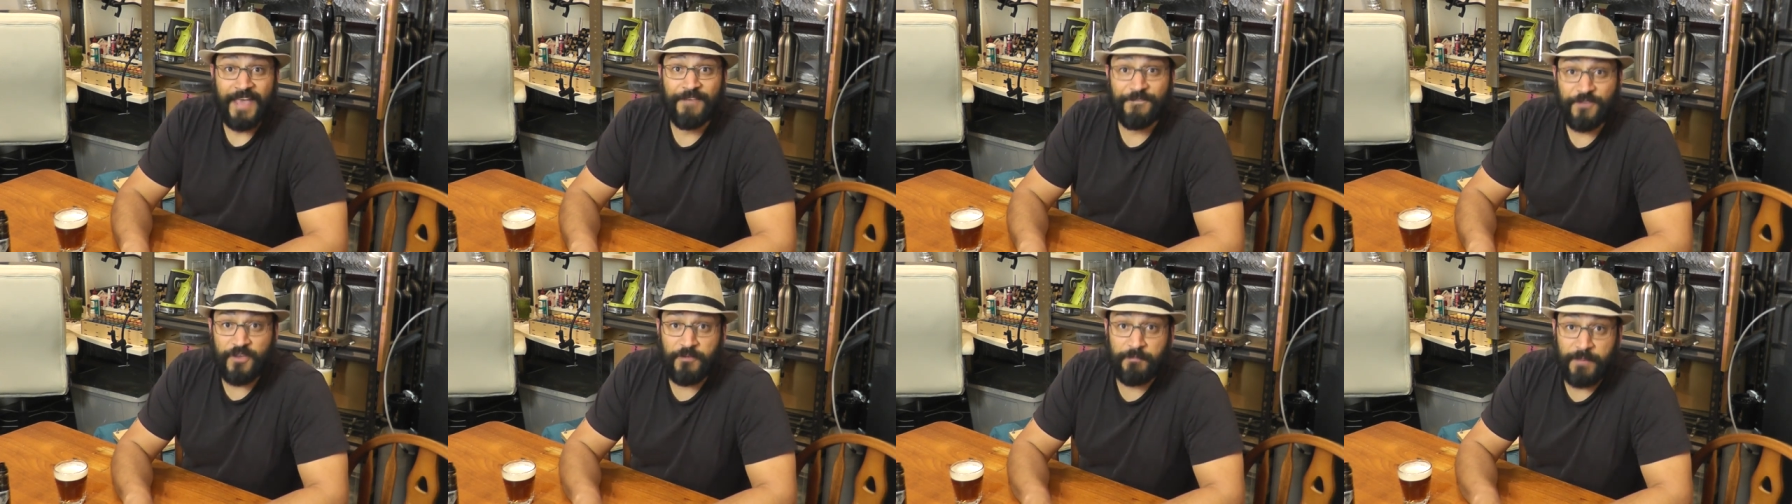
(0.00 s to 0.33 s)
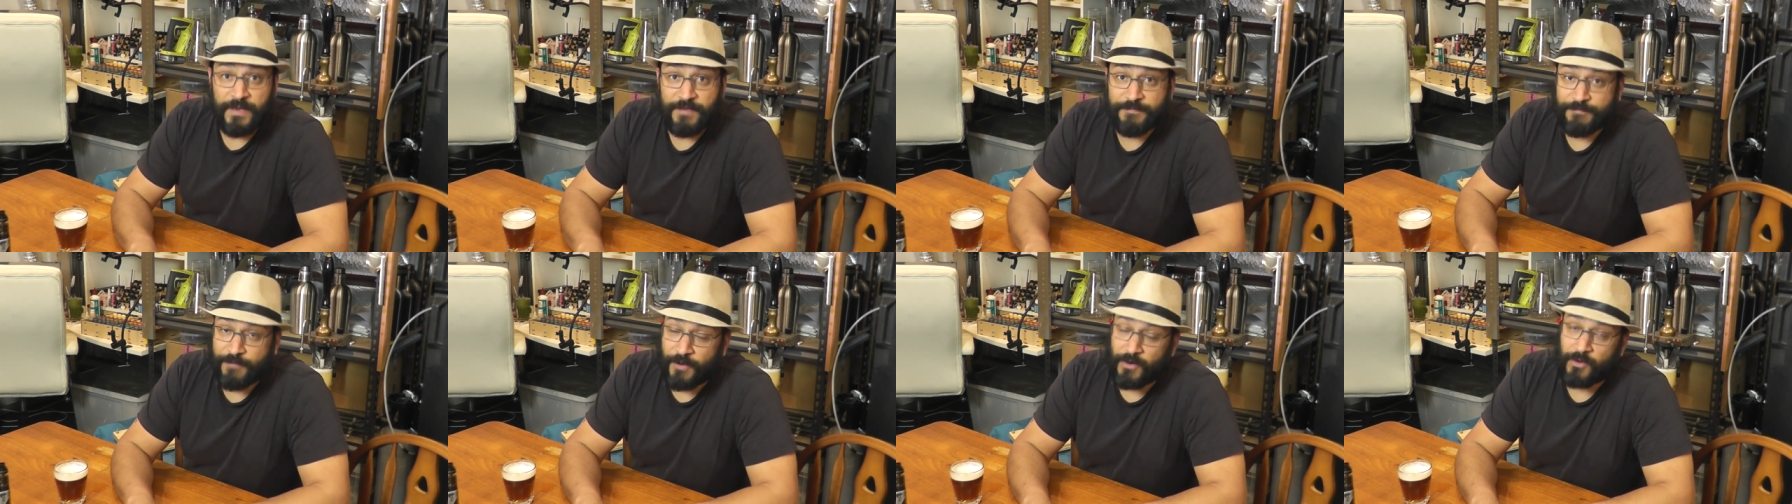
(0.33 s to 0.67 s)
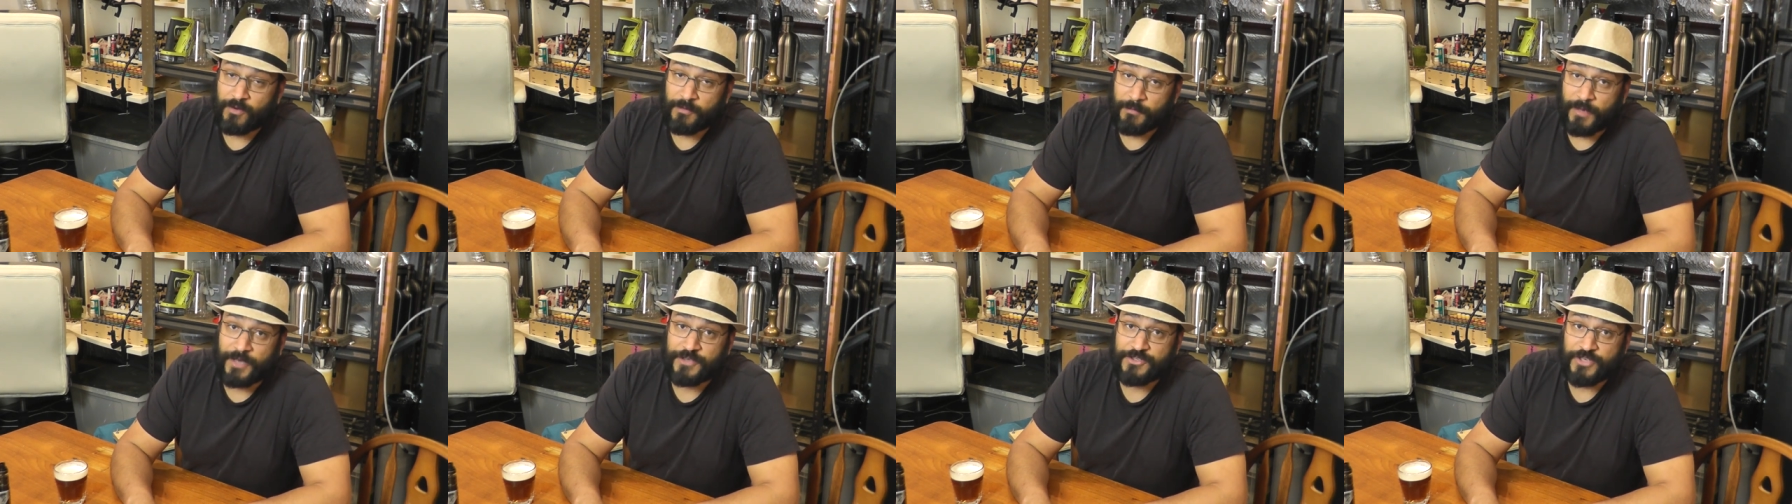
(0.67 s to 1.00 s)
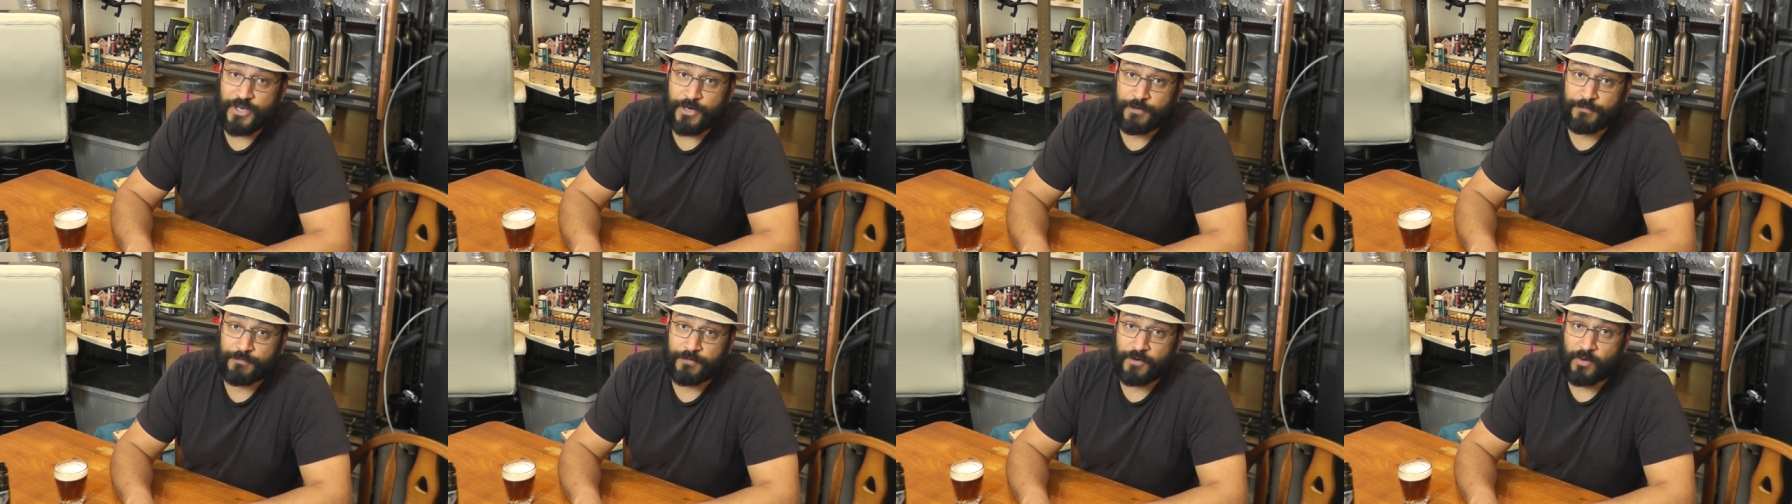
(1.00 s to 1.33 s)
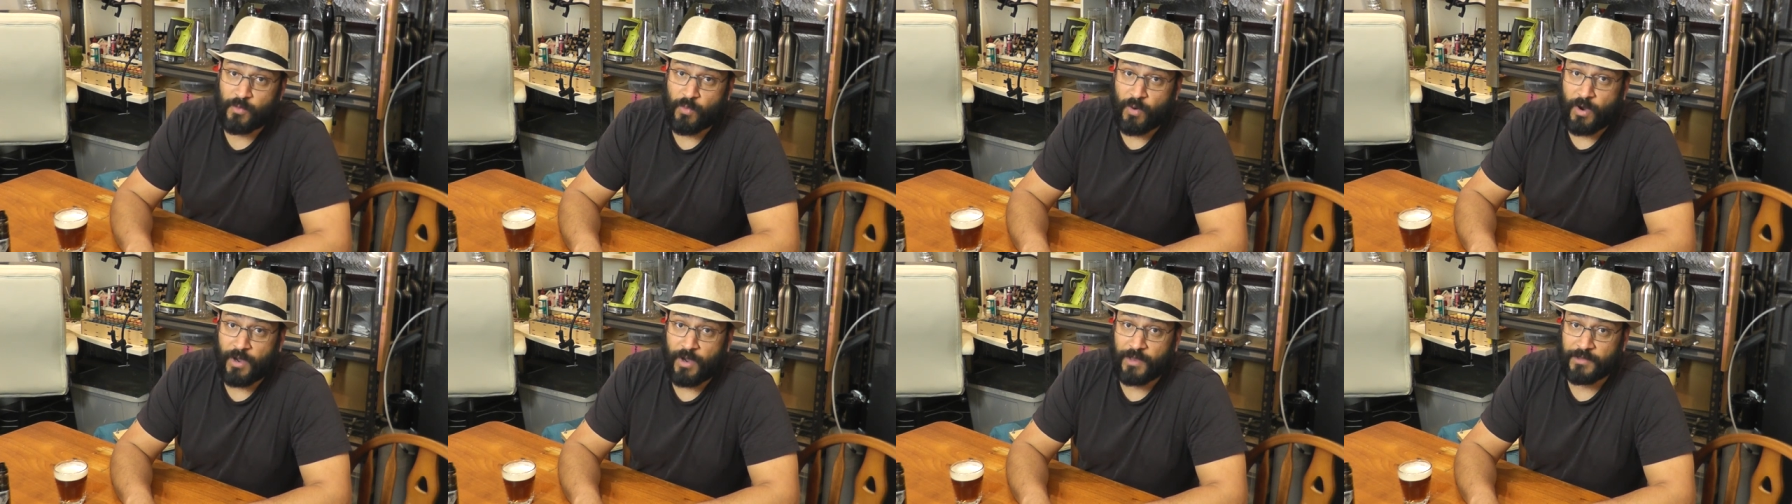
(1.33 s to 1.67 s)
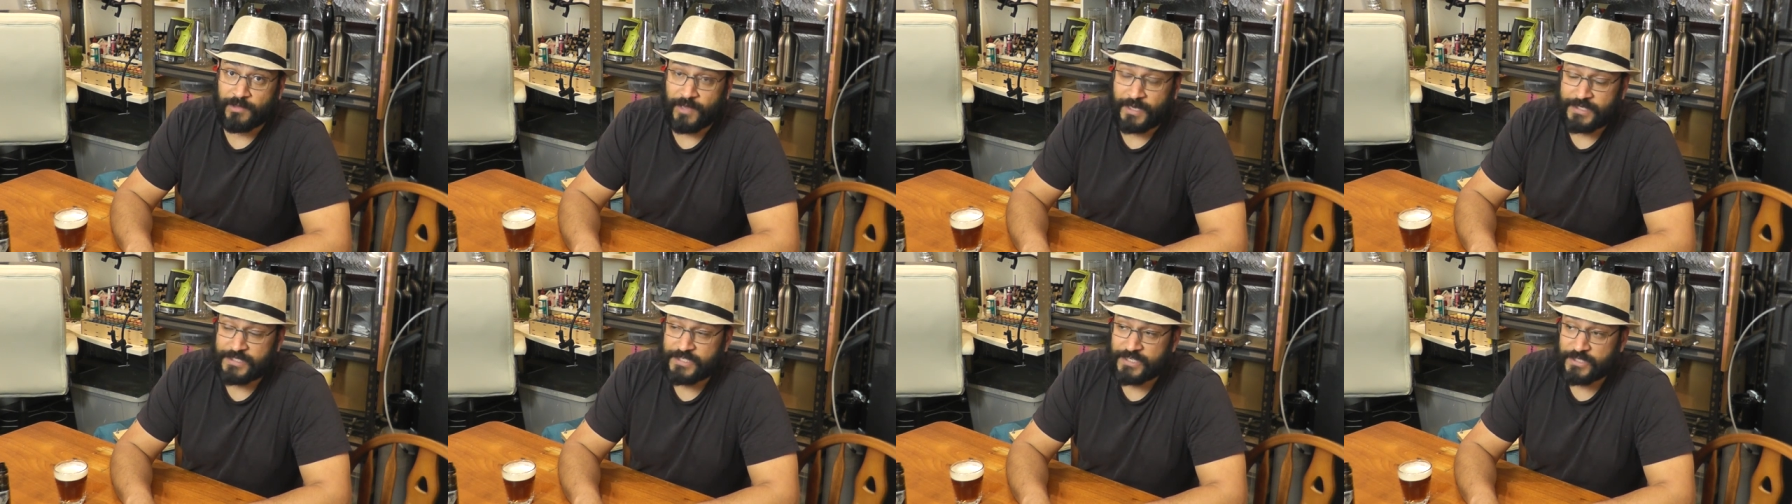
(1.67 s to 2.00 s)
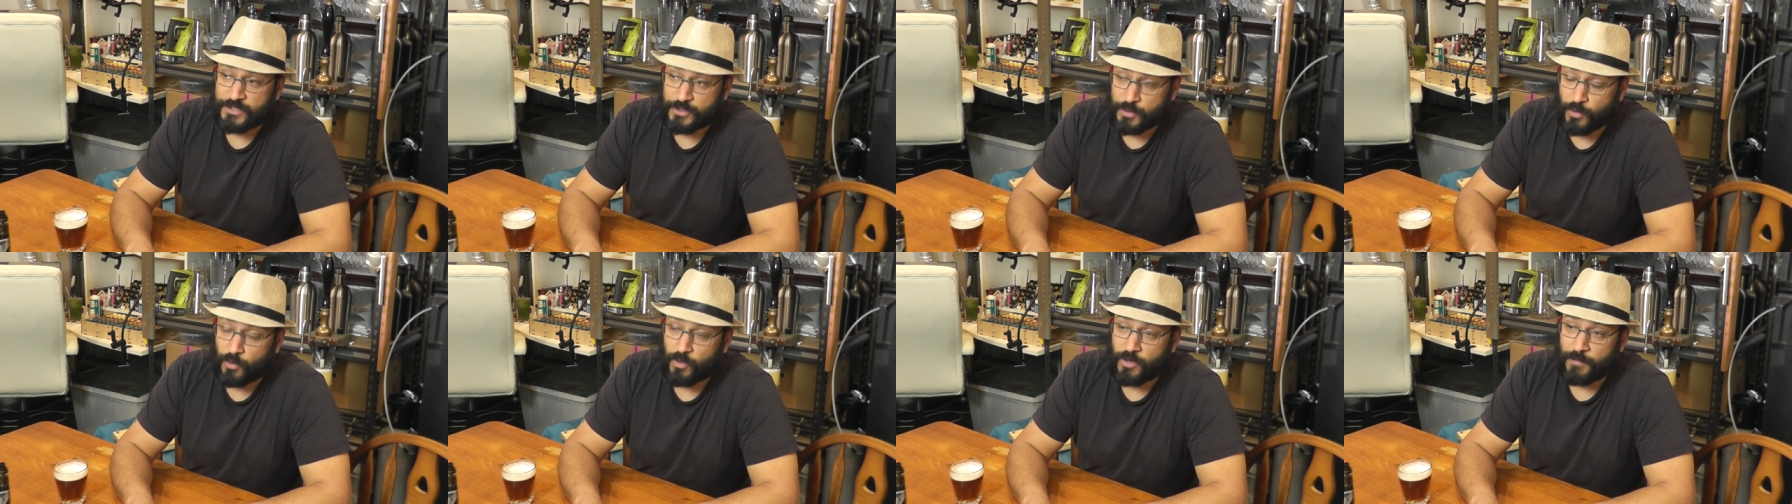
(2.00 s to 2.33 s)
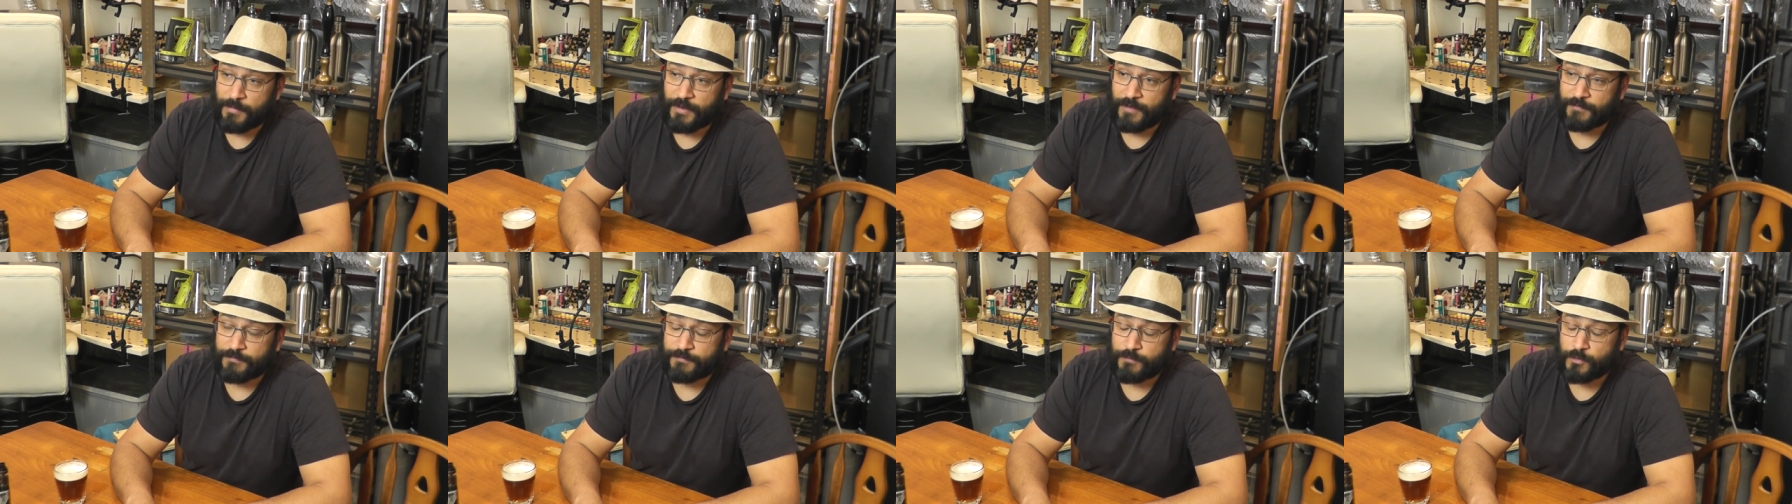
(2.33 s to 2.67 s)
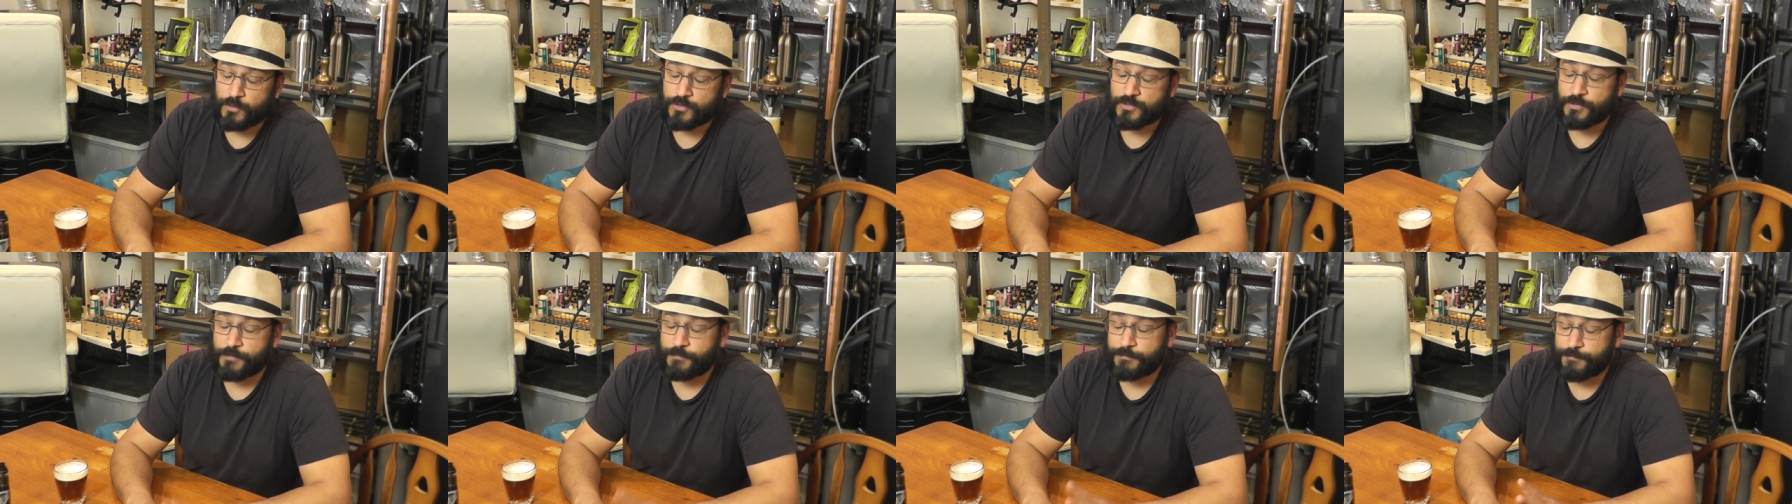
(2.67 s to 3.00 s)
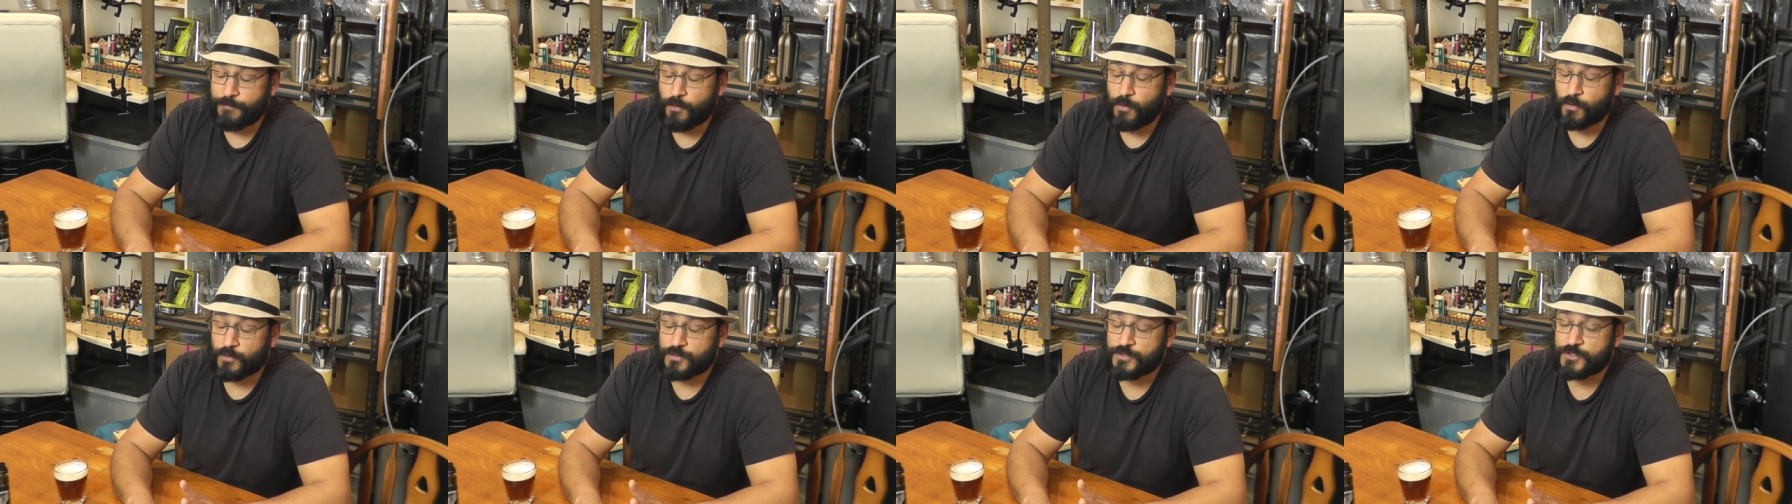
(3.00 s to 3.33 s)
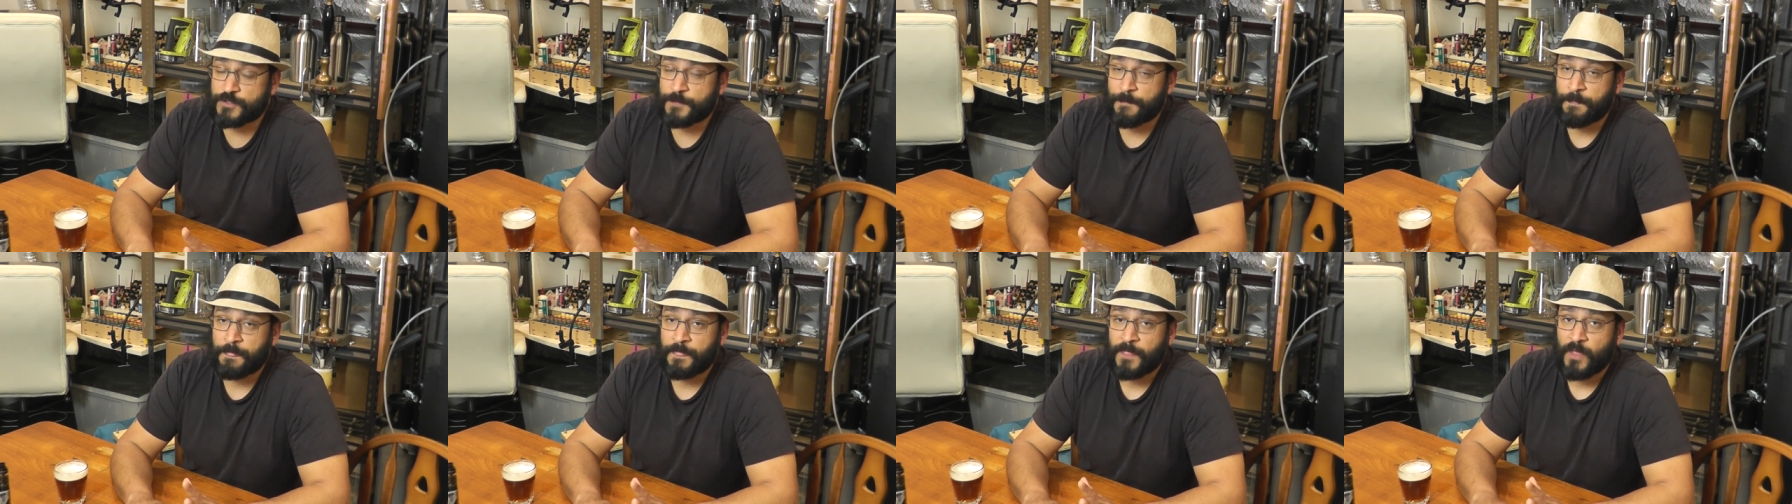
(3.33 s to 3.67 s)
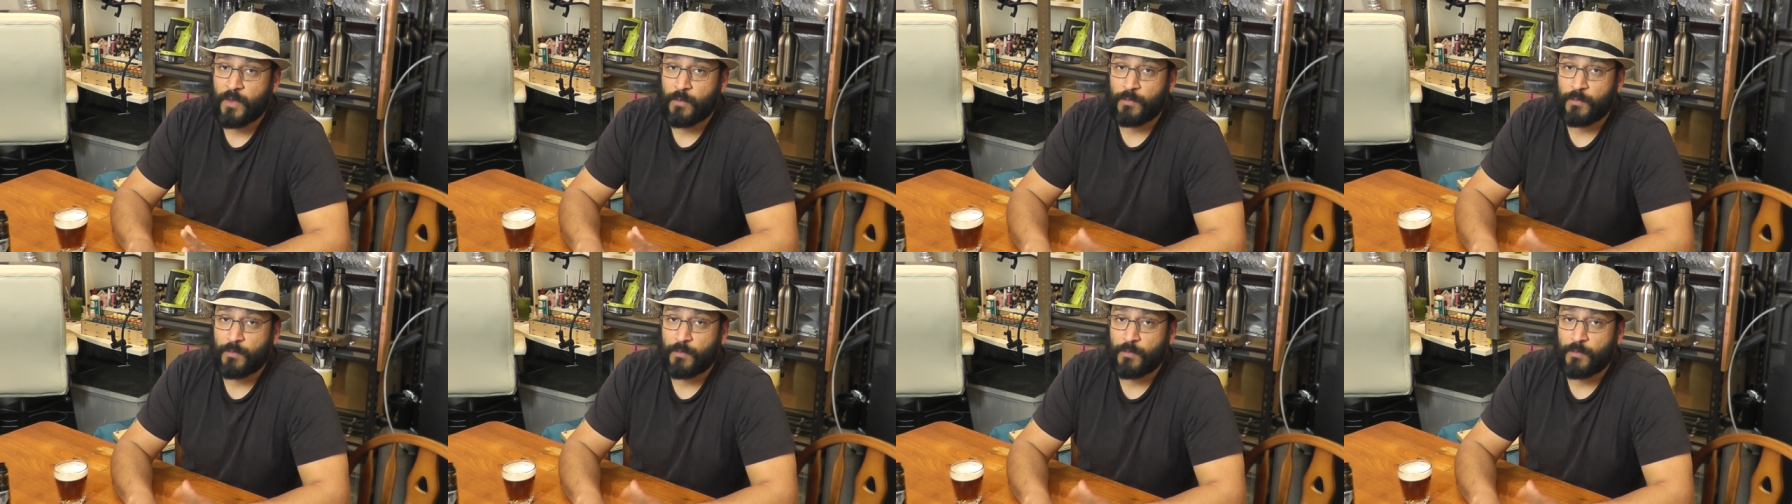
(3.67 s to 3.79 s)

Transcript: if you've been following my channel for a while, I did talk about Force on Force,